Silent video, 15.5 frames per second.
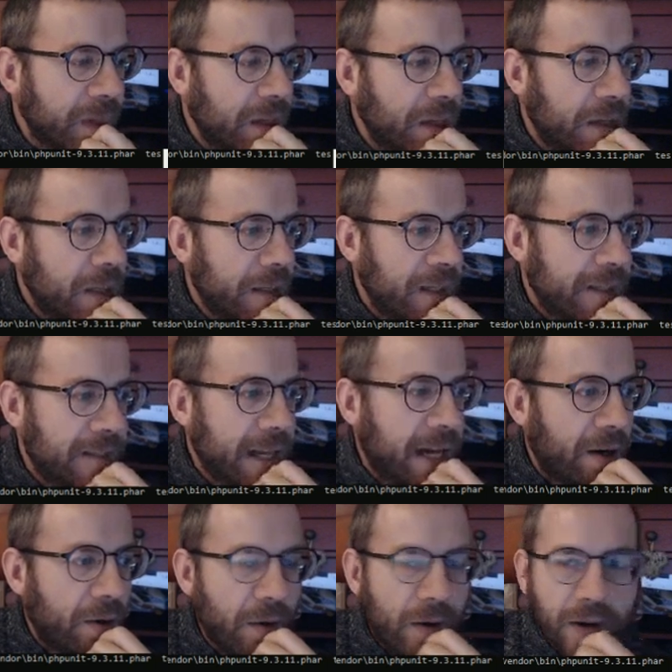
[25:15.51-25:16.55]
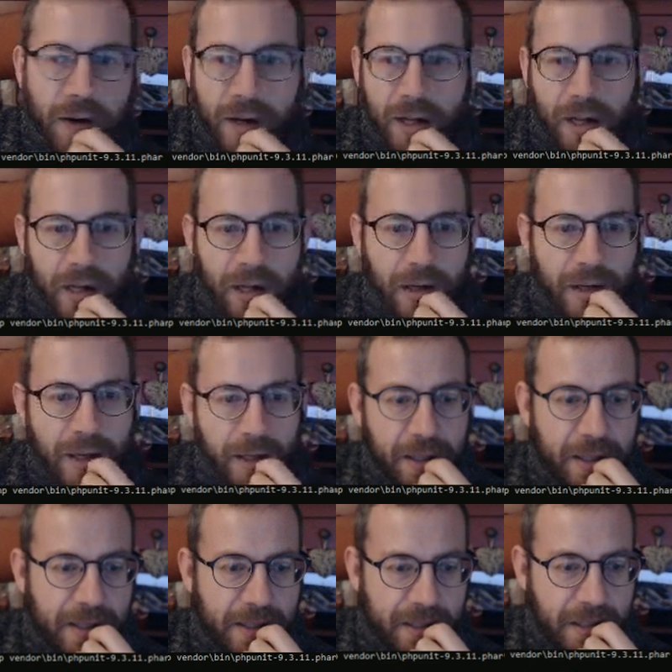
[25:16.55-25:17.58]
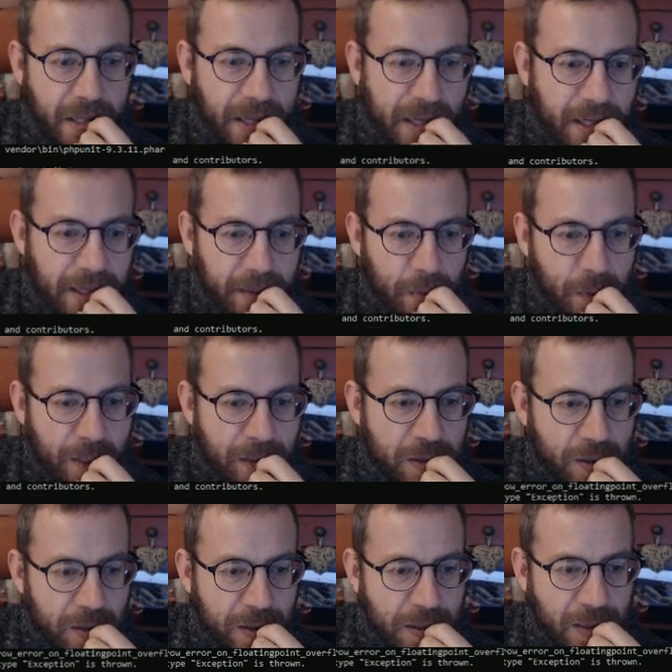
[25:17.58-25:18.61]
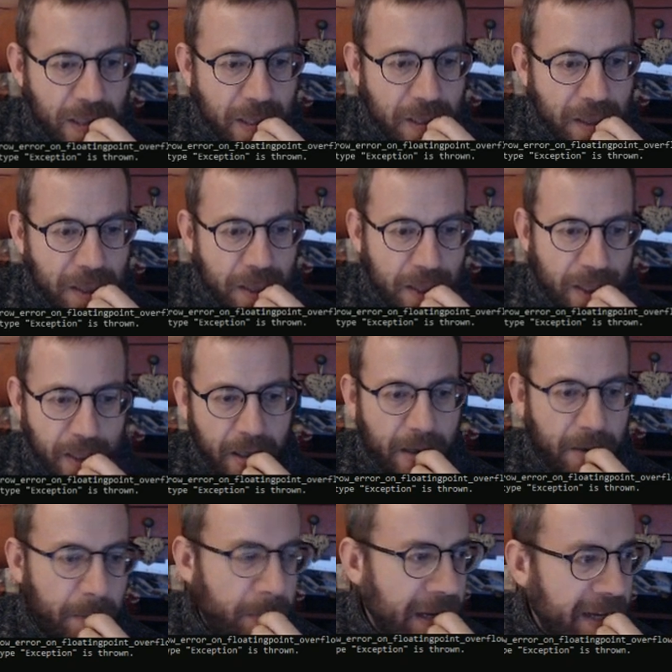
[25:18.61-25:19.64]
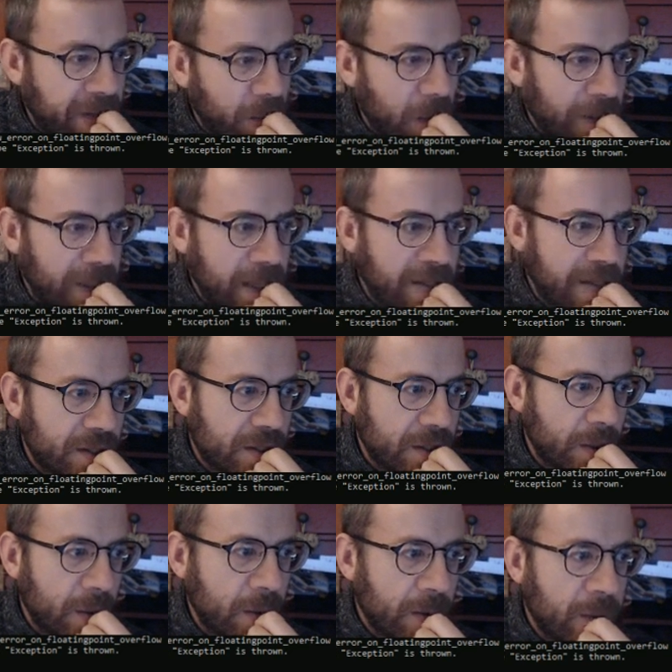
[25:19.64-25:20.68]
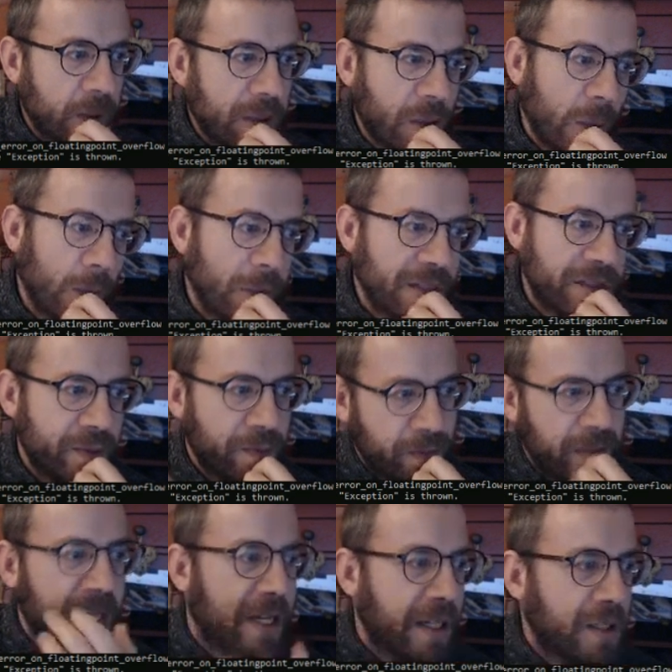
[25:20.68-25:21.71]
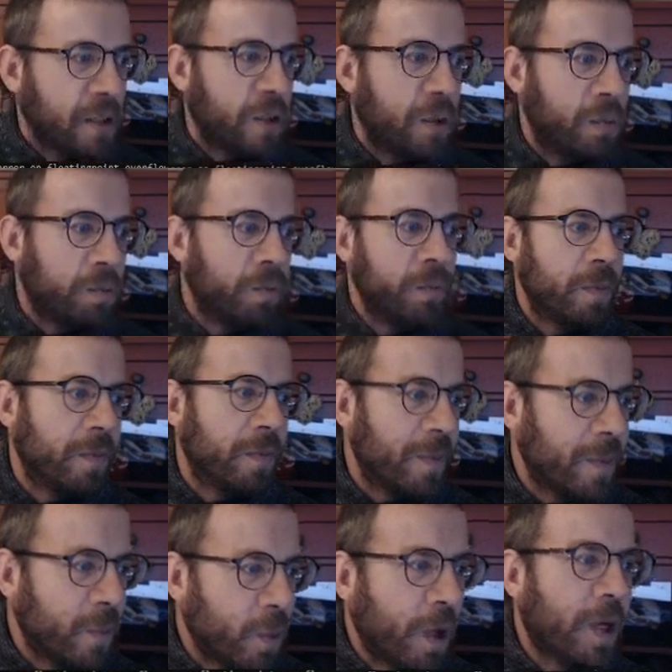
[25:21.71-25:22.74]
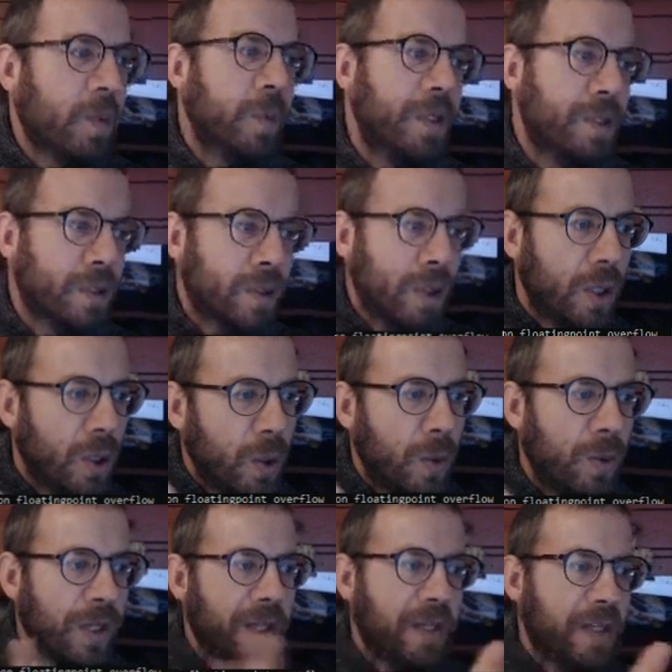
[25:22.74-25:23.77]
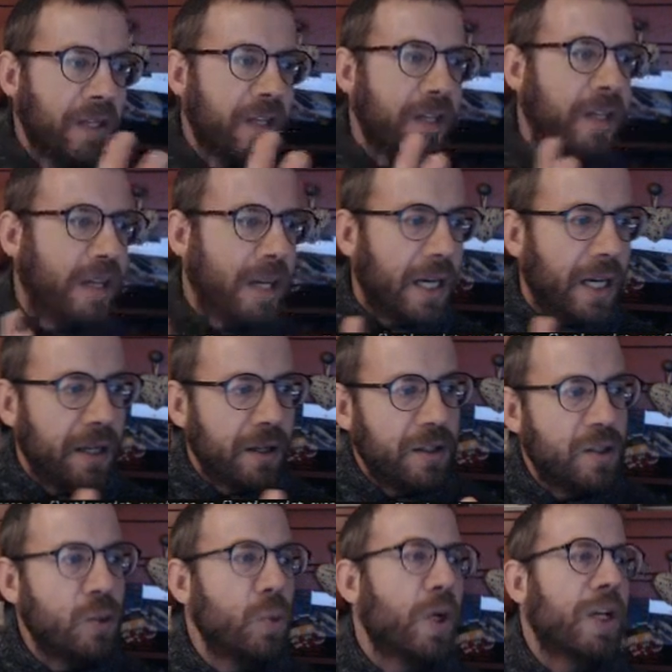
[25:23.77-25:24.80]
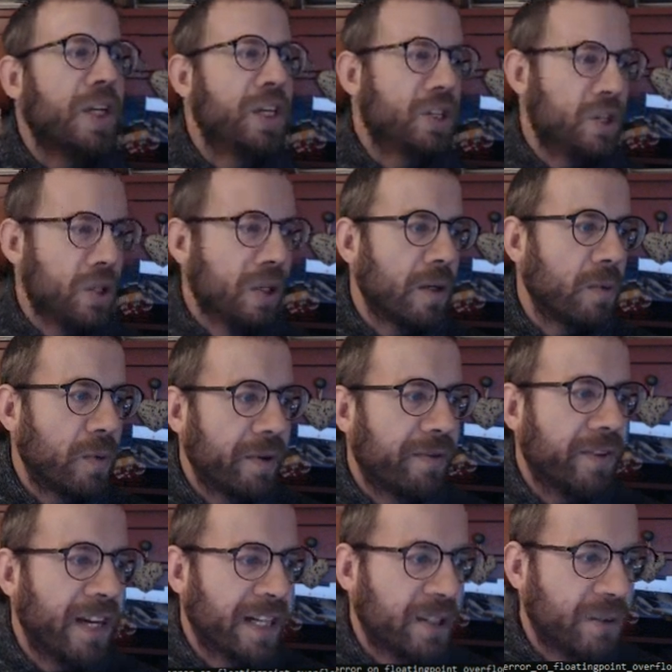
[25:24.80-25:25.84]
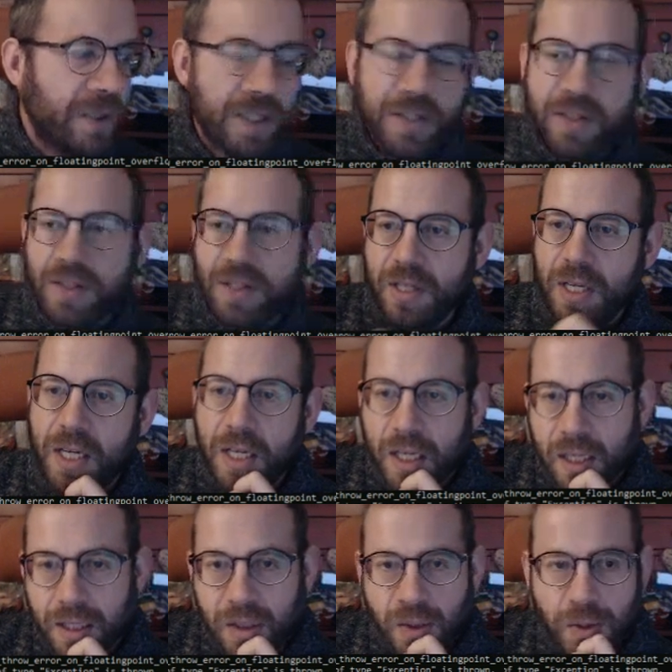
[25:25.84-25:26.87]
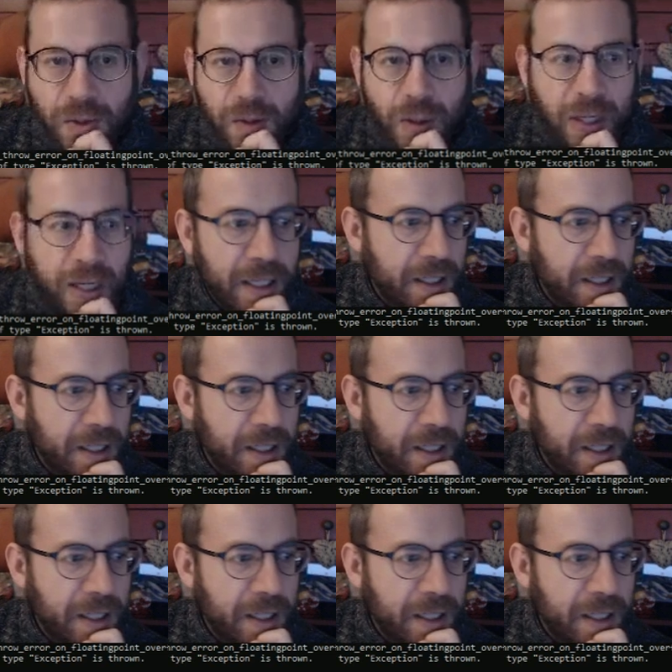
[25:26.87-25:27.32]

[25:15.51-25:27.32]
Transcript: this error in this, and it should still pass all tests. So you can always like work with your code and do additional refactorings should you like.